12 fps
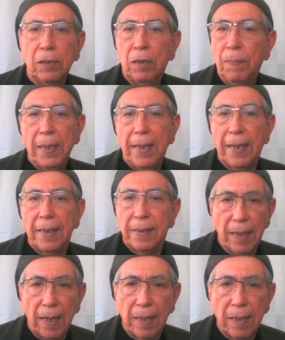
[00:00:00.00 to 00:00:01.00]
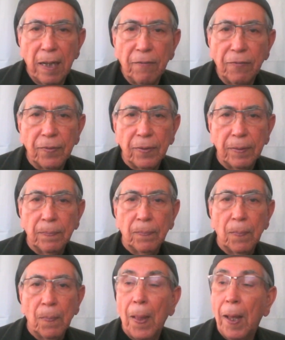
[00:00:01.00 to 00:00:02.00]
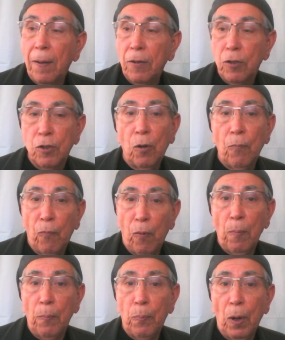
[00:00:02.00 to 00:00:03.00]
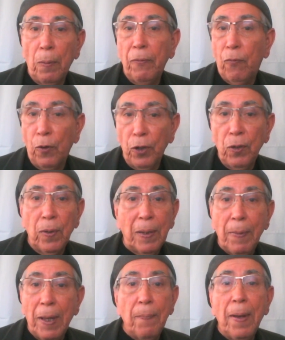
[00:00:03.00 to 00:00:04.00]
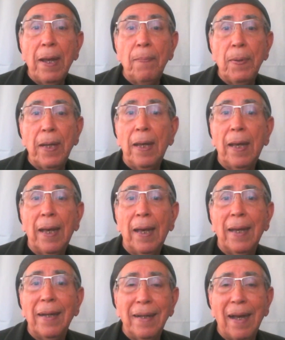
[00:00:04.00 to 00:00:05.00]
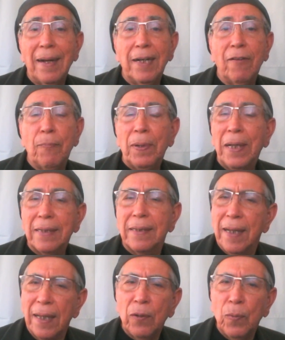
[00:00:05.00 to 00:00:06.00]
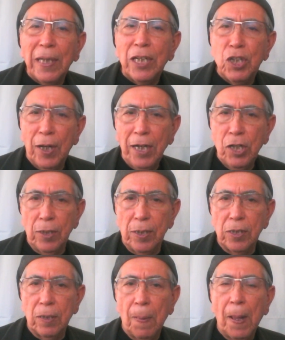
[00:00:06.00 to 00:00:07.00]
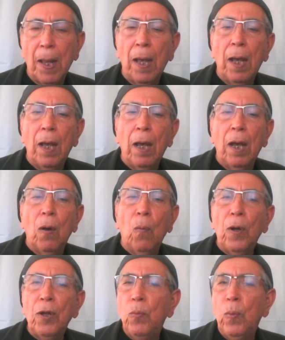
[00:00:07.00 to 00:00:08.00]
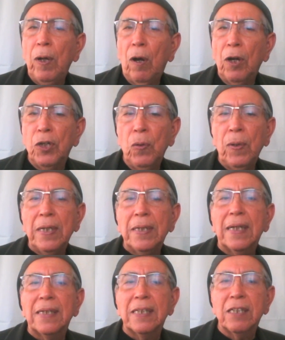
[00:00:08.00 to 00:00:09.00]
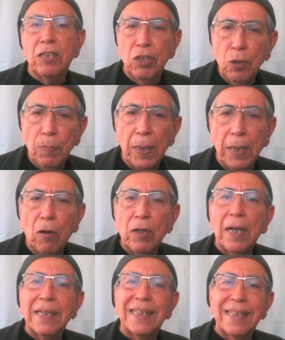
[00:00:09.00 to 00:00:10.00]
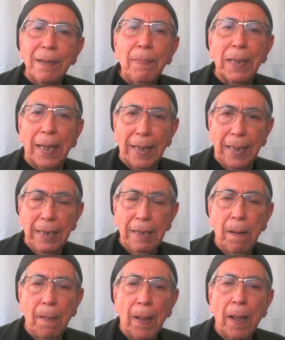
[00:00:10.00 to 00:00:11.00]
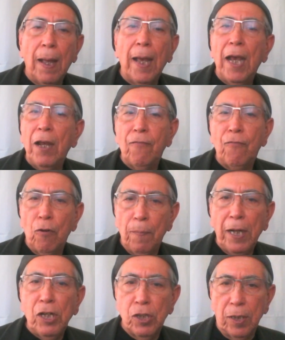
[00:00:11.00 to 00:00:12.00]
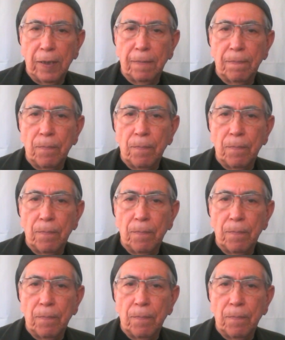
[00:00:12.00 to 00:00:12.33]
To me, that's not enough. And probably for you, it may be not enough, because nothing really changes. What we are doing is assuming or assimilating information.